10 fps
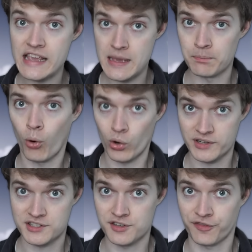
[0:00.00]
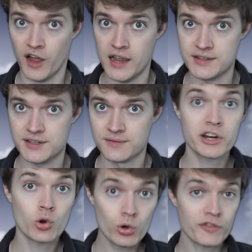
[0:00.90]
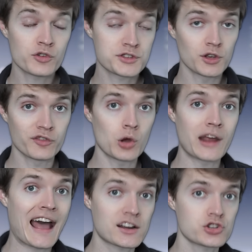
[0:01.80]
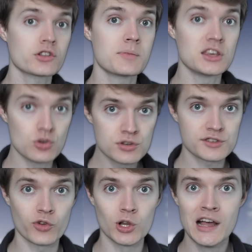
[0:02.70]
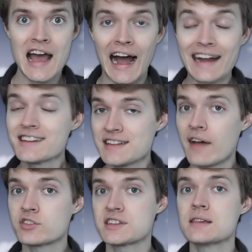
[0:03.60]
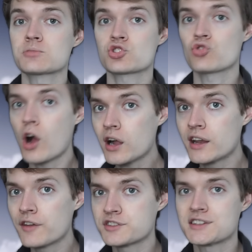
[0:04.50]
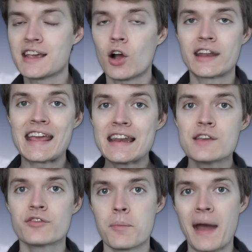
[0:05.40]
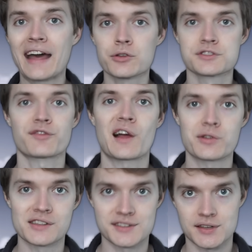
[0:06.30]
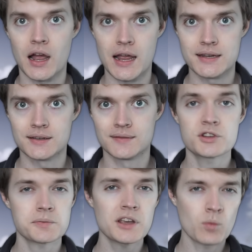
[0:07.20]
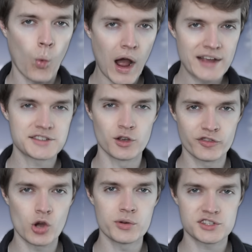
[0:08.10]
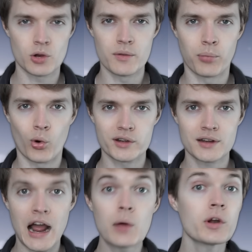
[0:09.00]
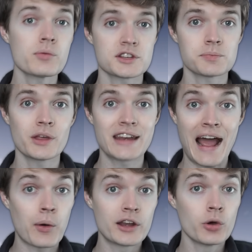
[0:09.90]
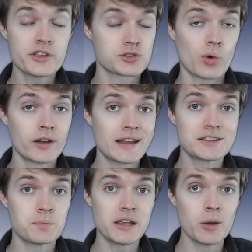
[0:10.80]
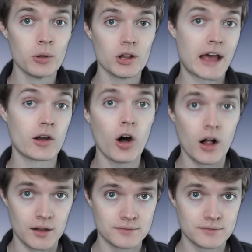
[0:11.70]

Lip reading: important to find. But in order for Silph Co to actually be useful, I need to have a team strong enough to take on any of the battles found inside. explain why Silph Co is so important, I want to explain how I know this run is beatable at all.